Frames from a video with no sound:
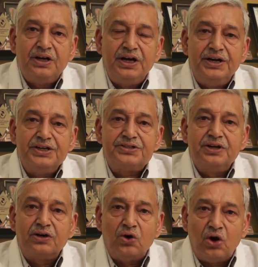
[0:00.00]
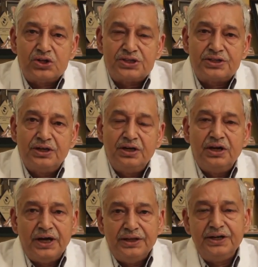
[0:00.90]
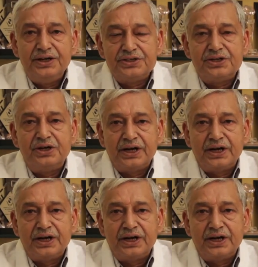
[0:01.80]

additional cost, and the additional